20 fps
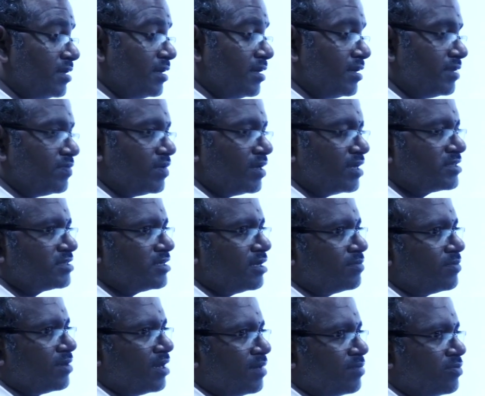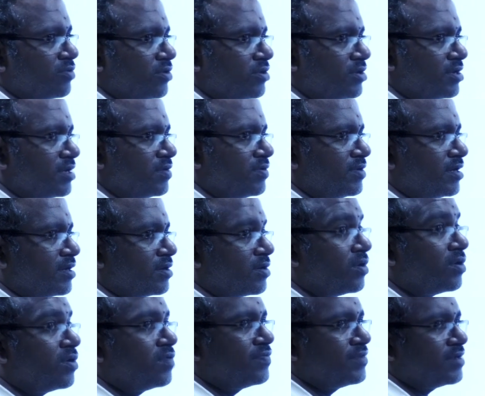One example I am going to give here,
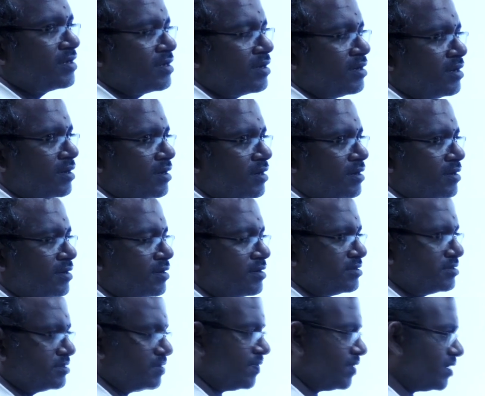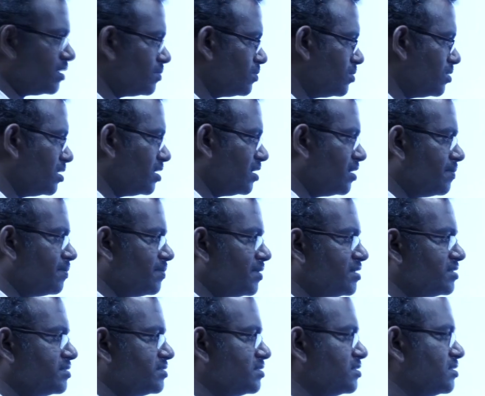chloramphenicol is available A,
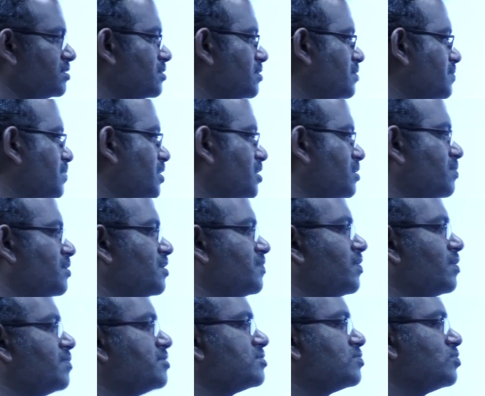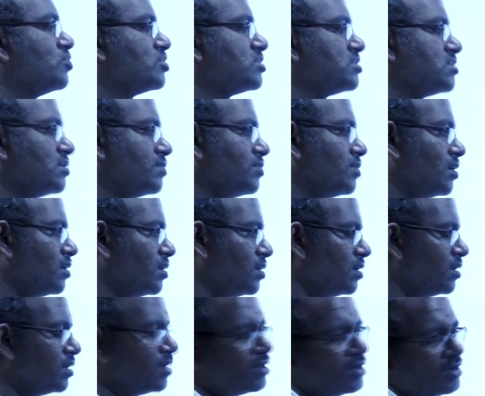B, C, but B form is more stable
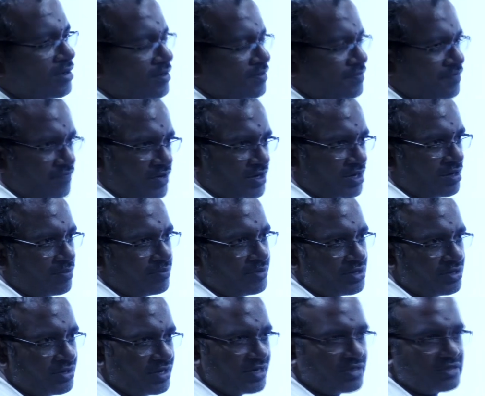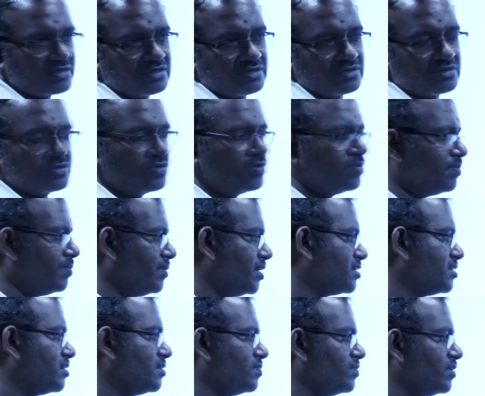when compared to A and C, so
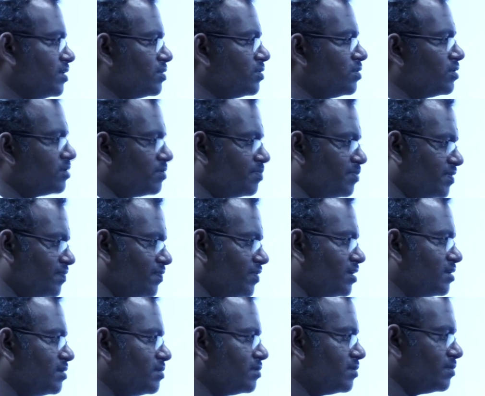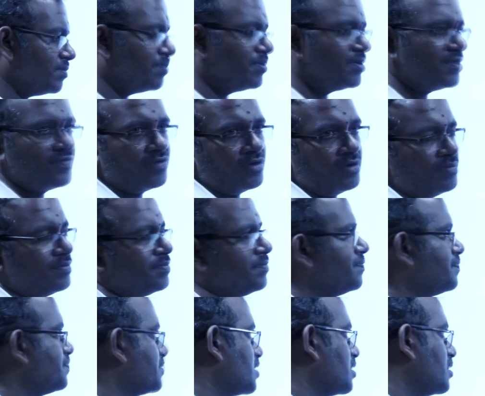better we are going to prefer B
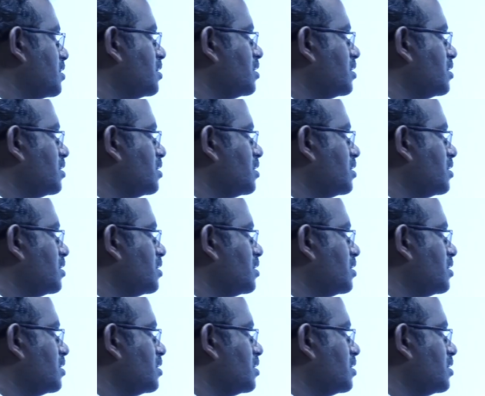form.